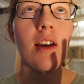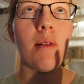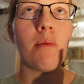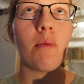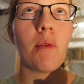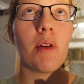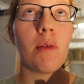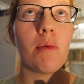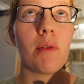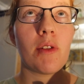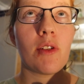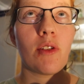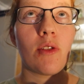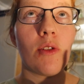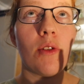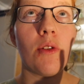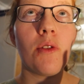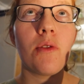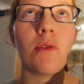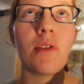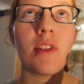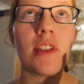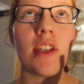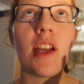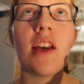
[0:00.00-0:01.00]
we were so
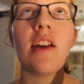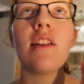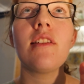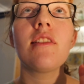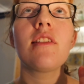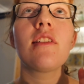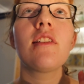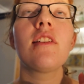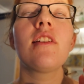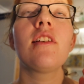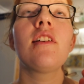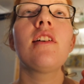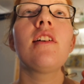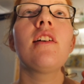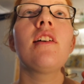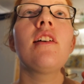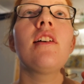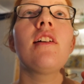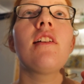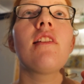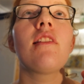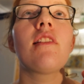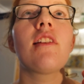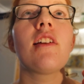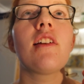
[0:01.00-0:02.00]
set
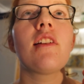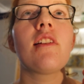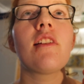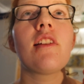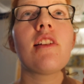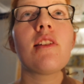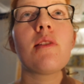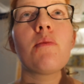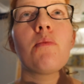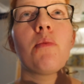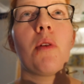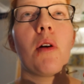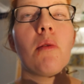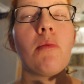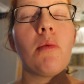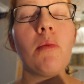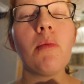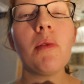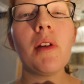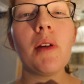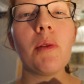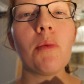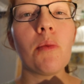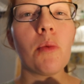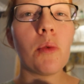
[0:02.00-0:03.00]
that this
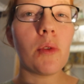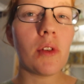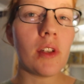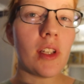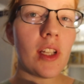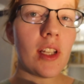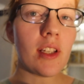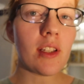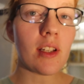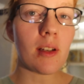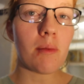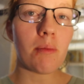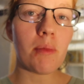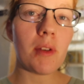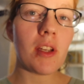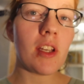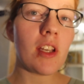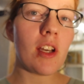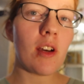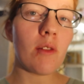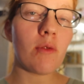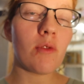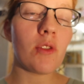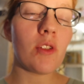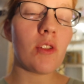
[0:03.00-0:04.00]
probably wouldn't end up being
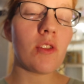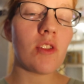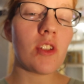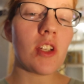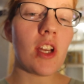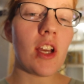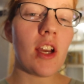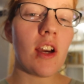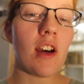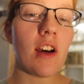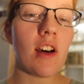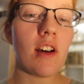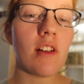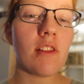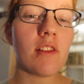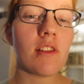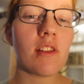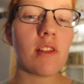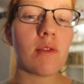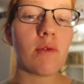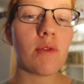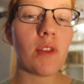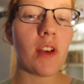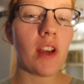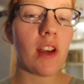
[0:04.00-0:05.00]
our future
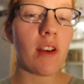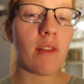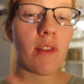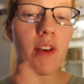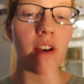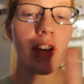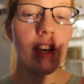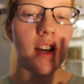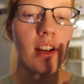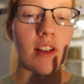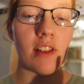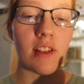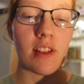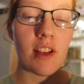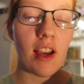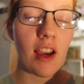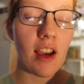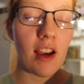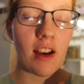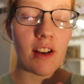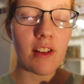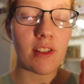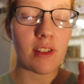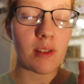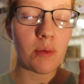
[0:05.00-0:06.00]
house, forever
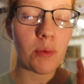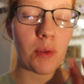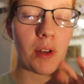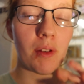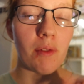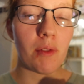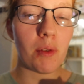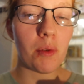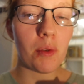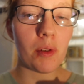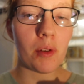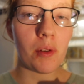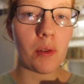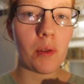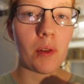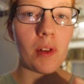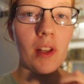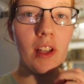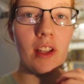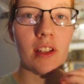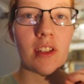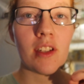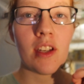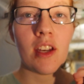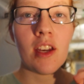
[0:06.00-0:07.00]
house, whatever you want to call
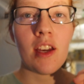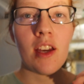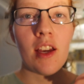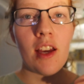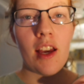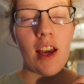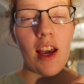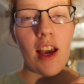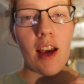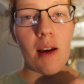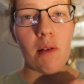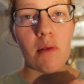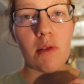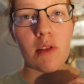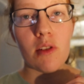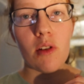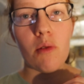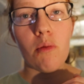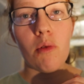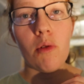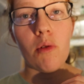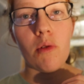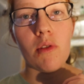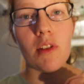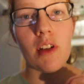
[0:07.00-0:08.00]
it. And so
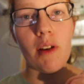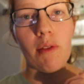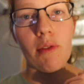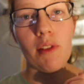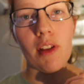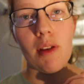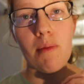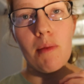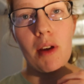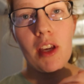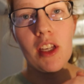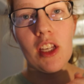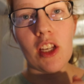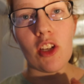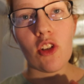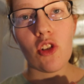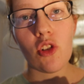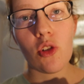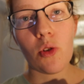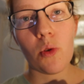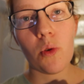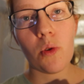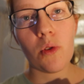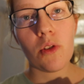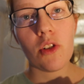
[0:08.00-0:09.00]
we were definitely making
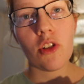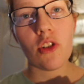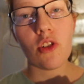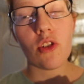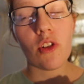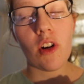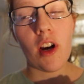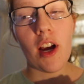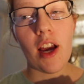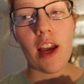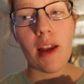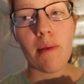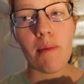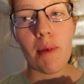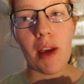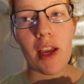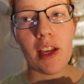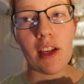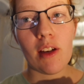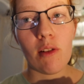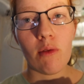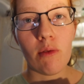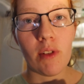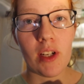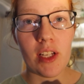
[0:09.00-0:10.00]
sure to try and
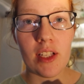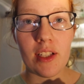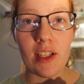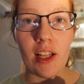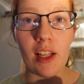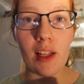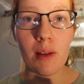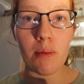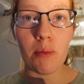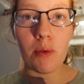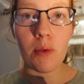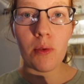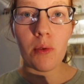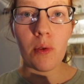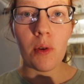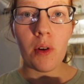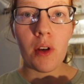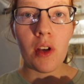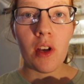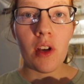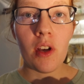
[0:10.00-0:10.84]
make it resellable